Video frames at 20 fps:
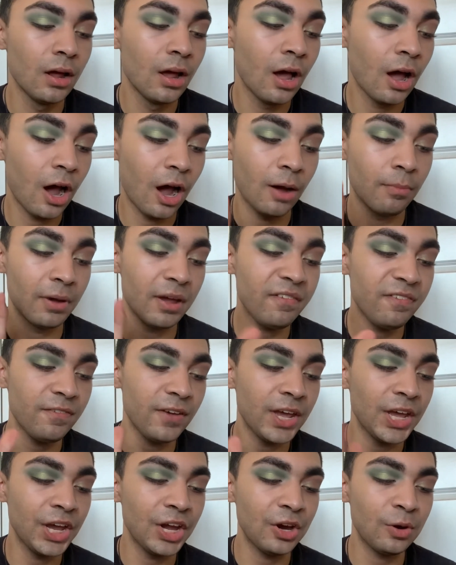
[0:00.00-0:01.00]
on my
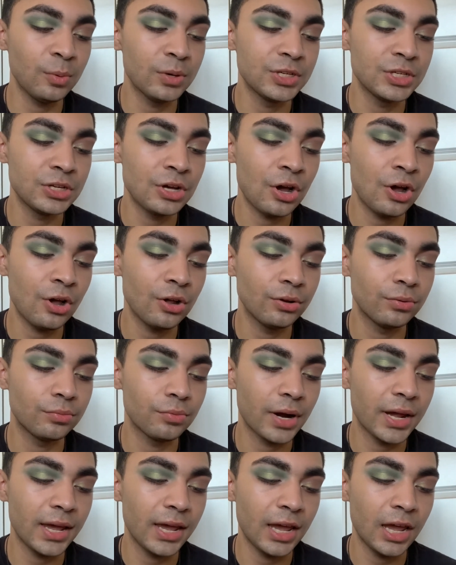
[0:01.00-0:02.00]
finger, which is called
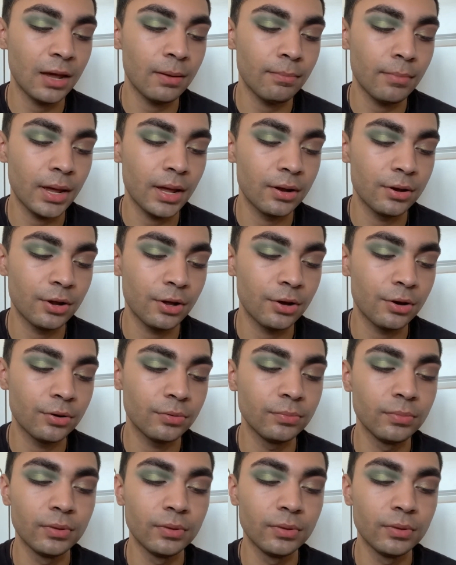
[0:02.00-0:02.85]
Right Hand Mando.